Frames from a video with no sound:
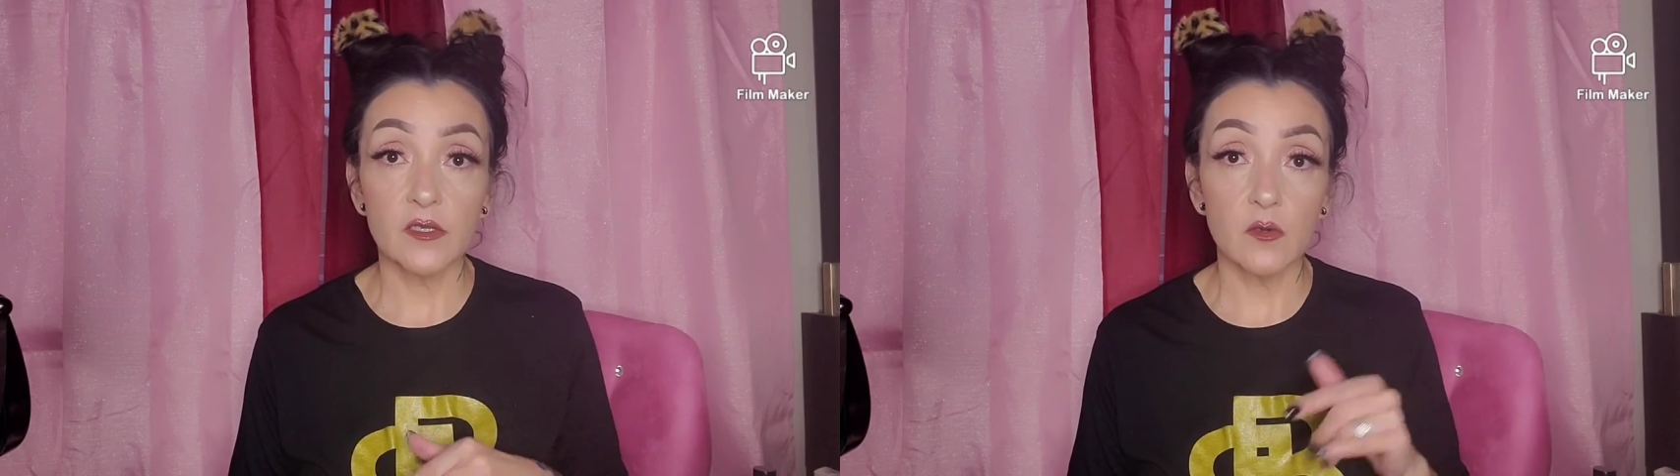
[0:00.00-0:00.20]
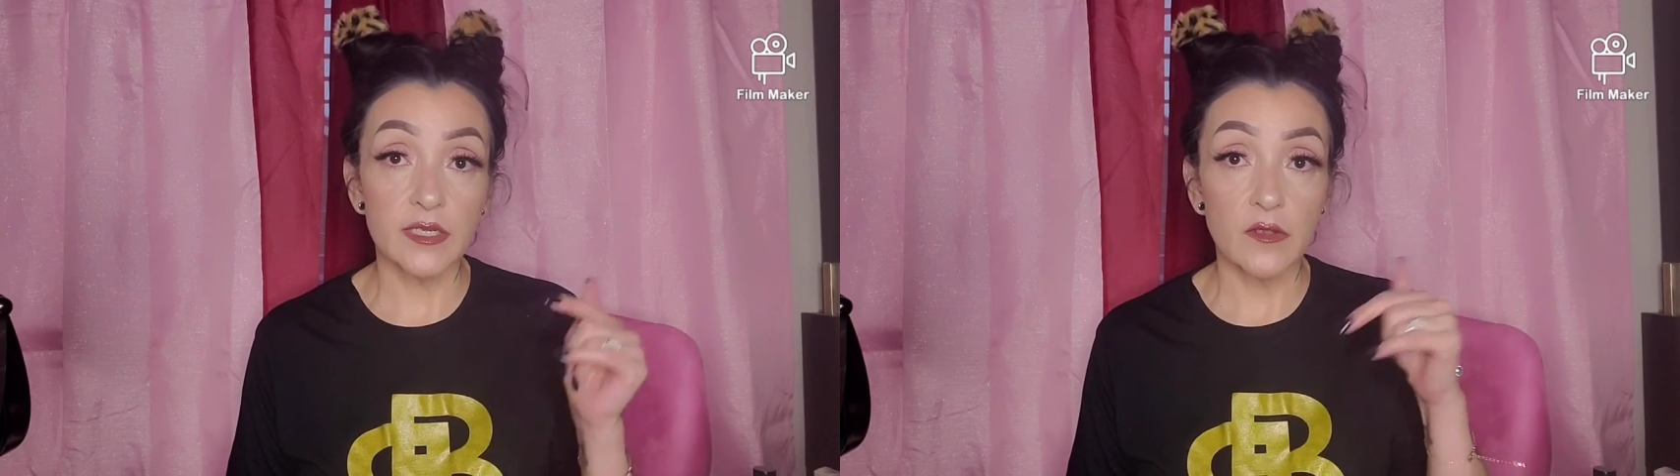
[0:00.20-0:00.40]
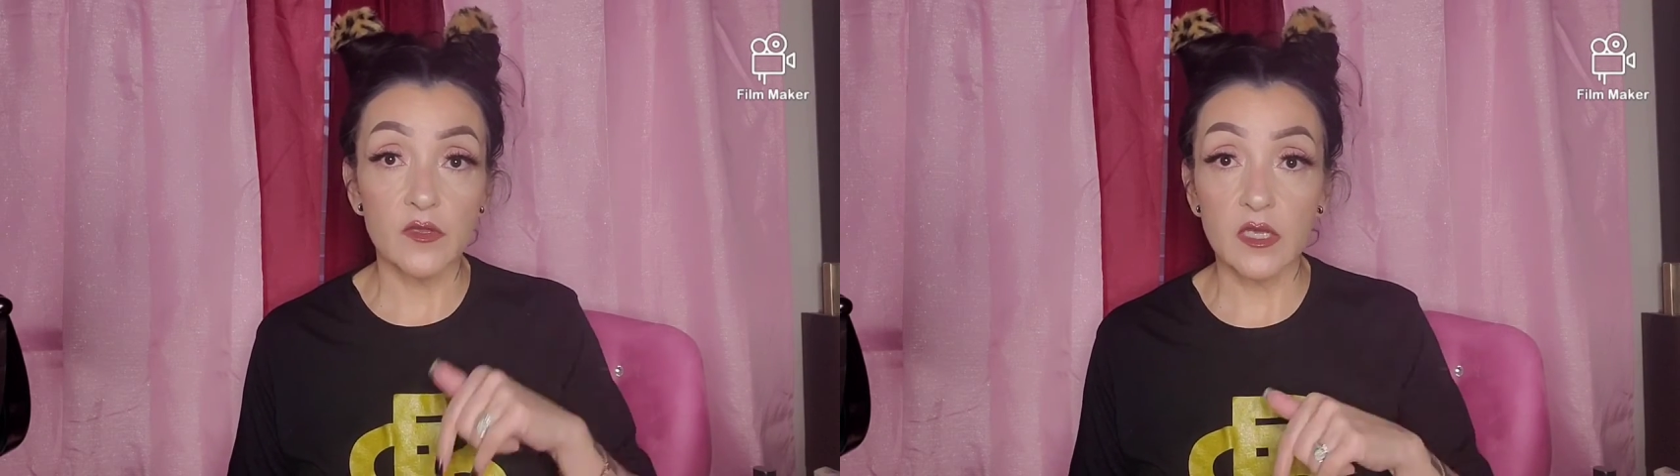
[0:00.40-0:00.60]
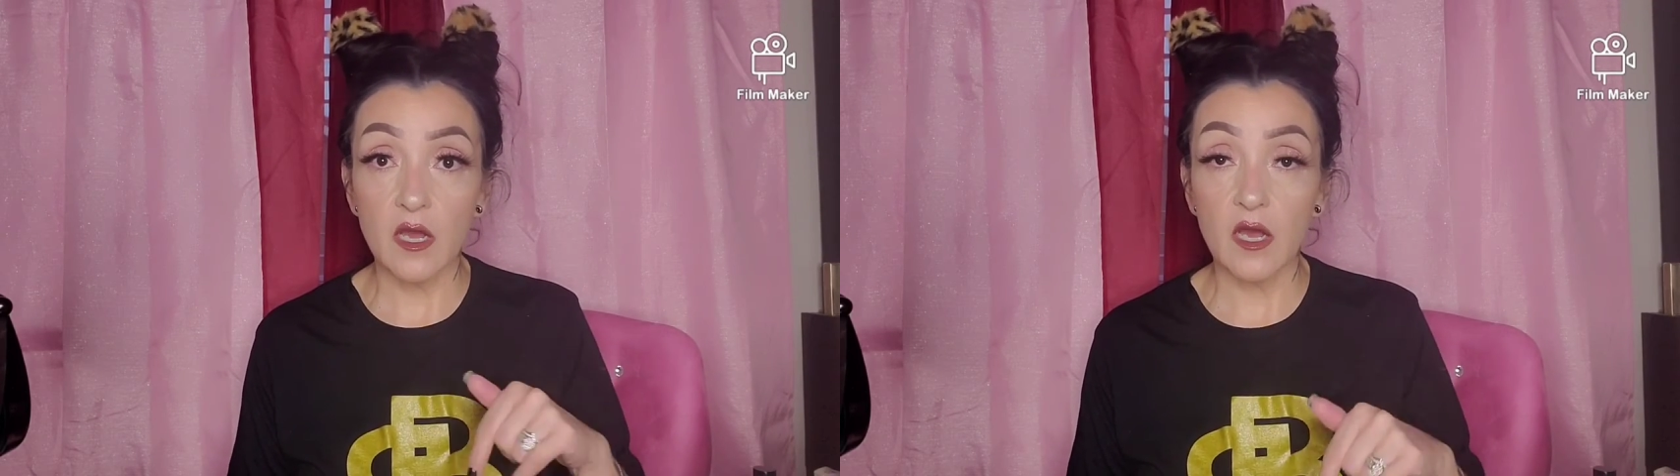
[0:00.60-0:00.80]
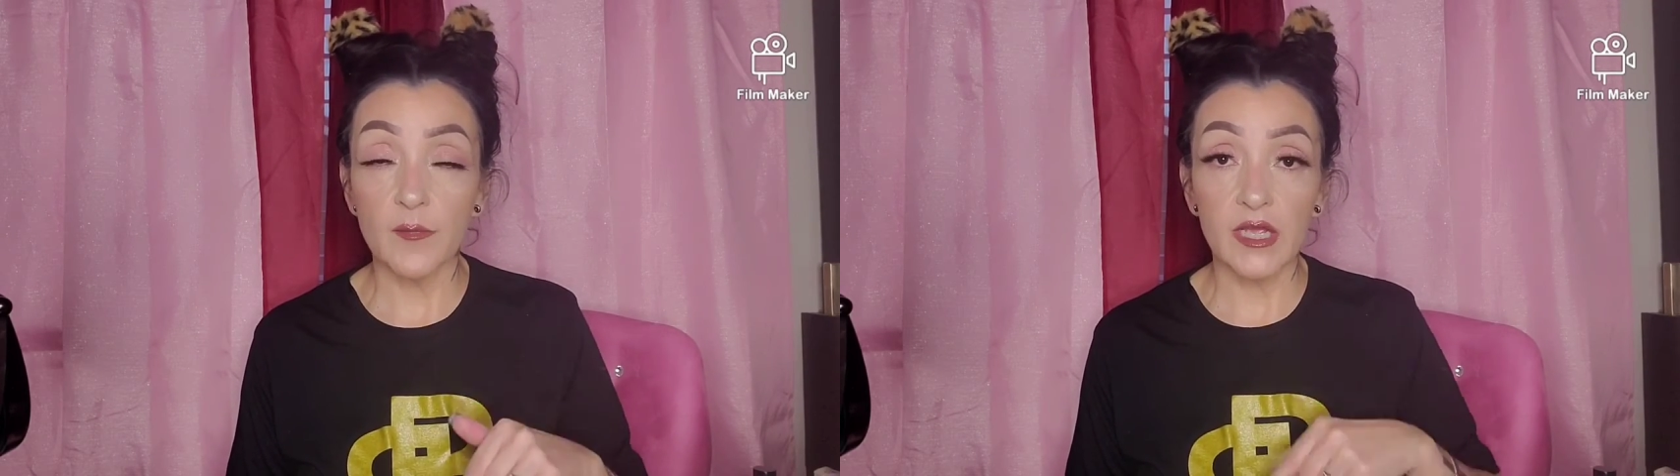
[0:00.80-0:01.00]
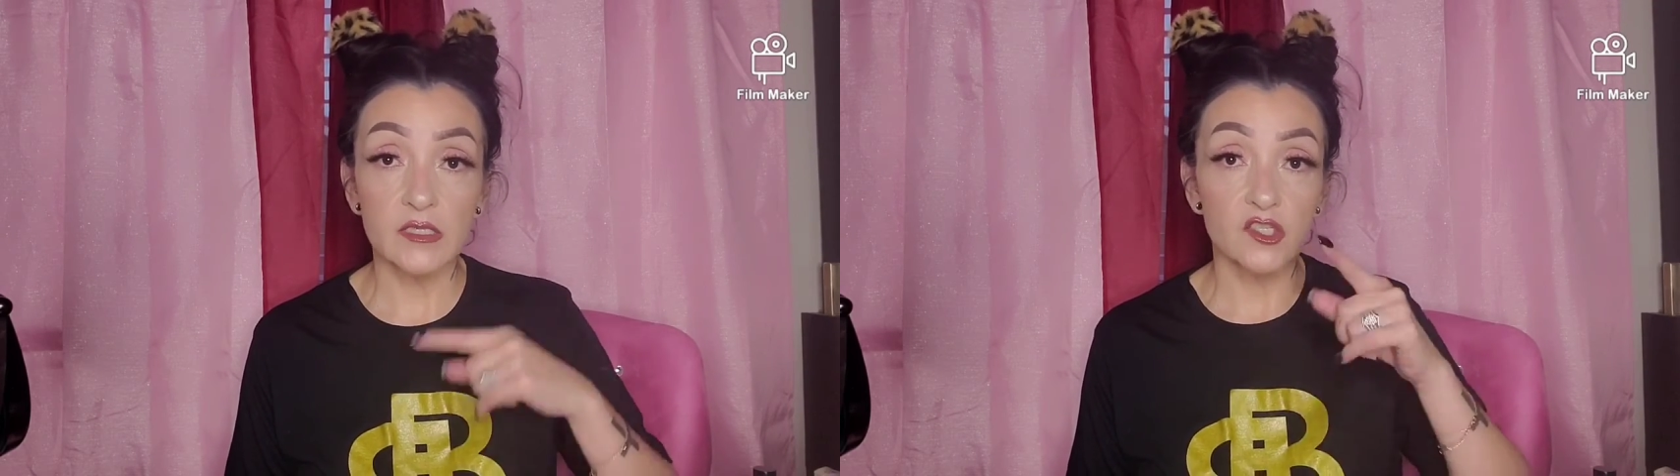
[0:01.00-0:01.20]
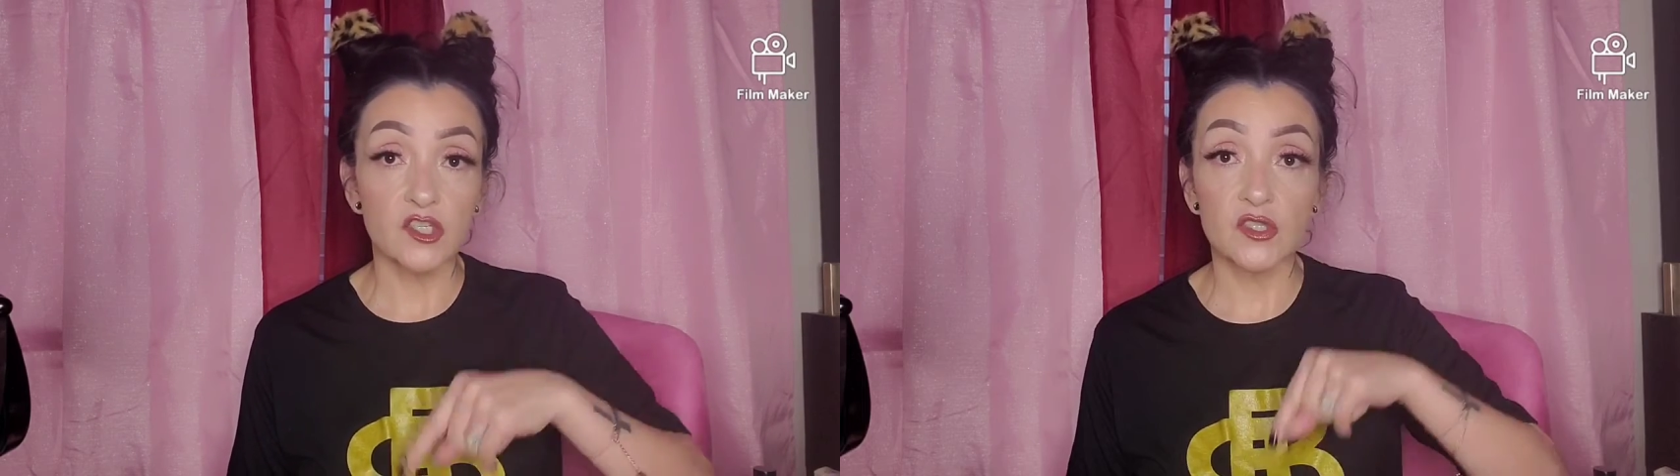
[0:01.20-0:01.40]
and go down to the comments.